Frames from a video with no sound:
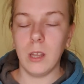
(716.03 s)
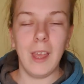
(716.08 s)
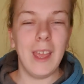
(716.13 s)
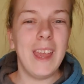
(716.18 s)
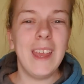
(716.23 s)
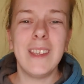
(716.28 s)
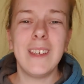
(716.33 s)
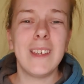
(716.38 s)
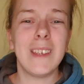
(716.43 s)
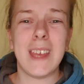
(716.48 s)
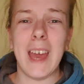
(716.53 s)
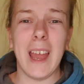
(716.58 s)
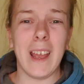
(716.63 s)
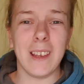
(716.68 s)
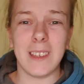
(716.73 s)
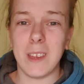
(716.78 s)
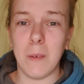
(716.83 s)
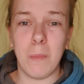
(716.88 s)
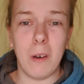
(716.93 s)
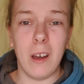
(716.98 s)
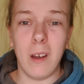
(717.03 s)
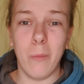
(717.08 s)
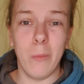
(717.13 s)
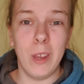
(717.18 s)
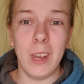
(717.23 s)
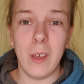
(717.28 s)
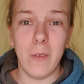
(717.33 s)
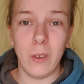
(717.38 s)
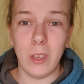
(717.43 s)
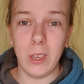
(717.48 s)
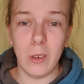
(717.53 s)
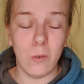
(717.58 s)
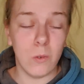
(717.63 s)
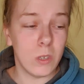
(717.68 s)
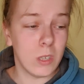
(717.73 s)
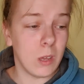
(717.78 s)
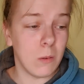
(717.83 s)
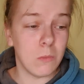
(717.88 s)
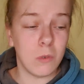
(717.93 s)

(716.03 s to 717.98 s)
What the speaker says: it just hangs about and we never use them.